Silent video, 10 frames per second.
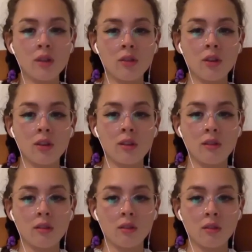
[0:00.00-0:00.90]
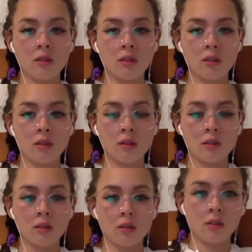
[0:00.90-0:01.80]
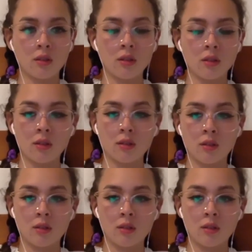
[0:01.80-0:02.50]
People be like saying